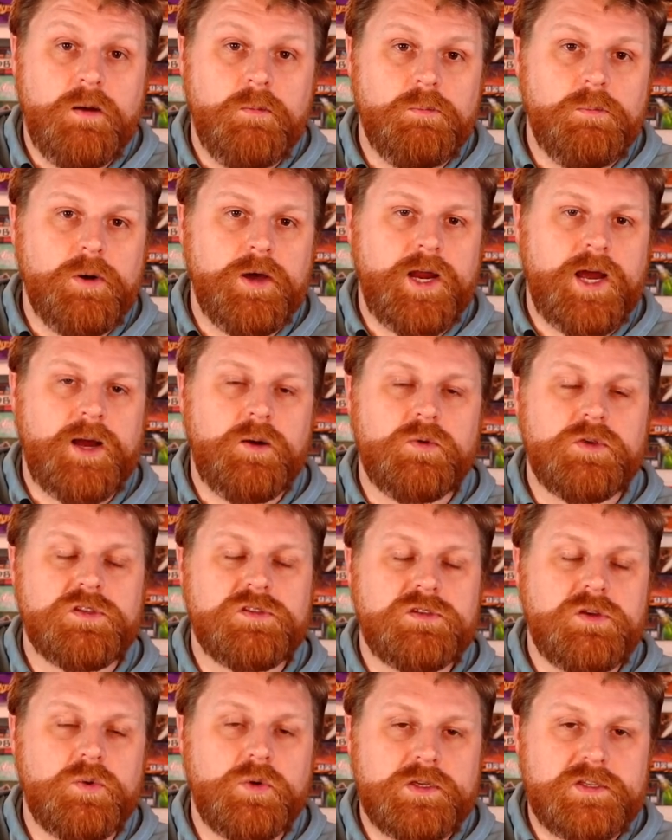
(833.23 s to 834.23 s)
But I was
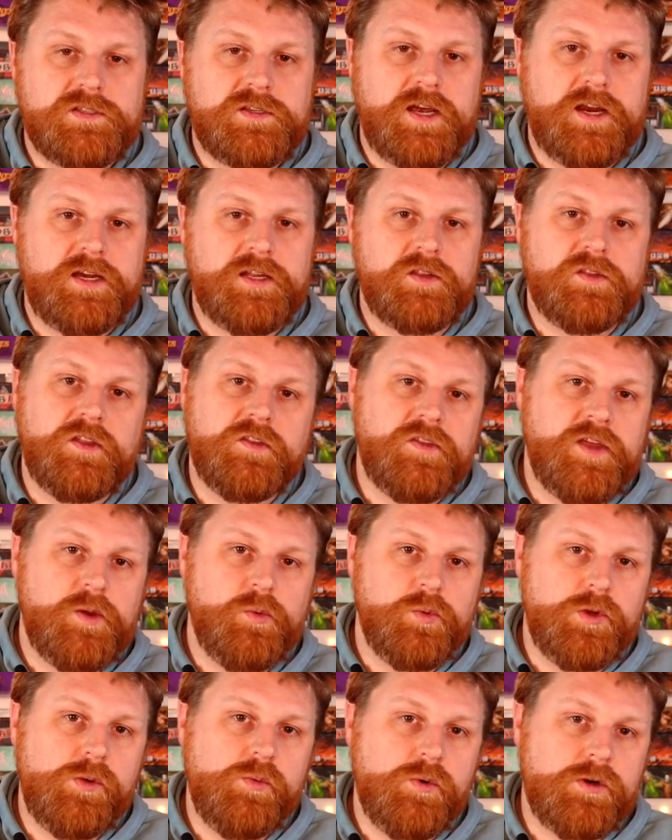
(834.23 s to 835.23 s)
so excited that they
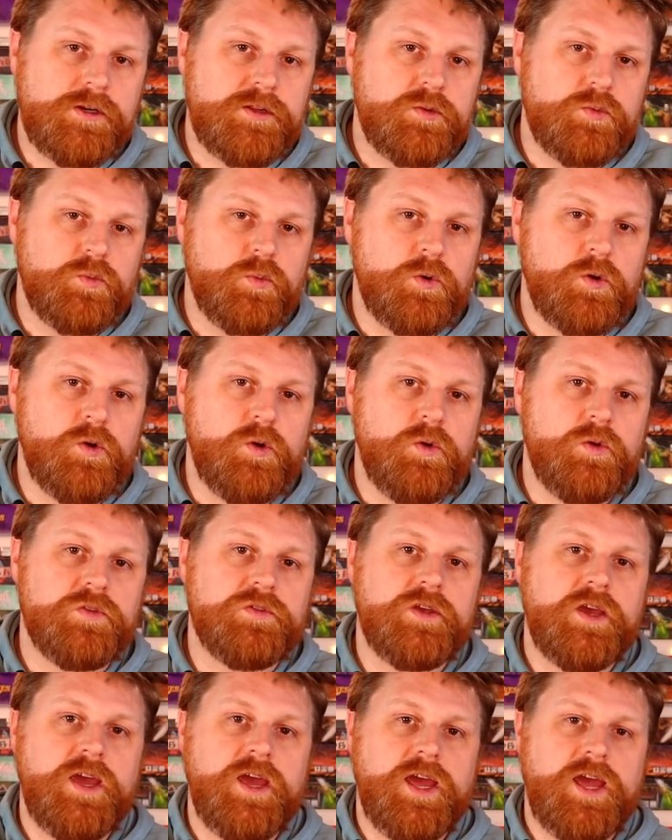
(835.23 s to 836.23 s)
reworked the rules